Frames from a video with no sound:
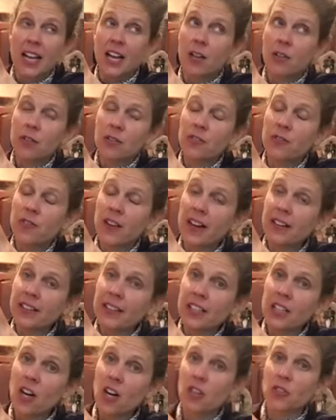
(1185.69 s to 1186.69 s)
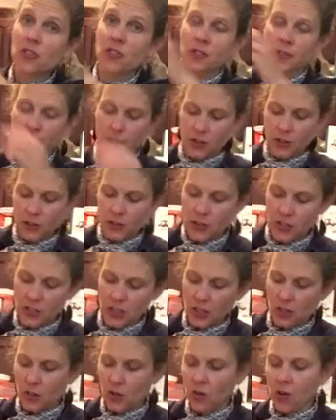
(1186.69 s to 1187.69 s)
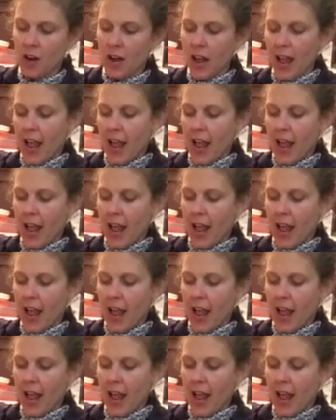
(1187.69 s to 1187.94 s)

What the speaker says: It was very controversial,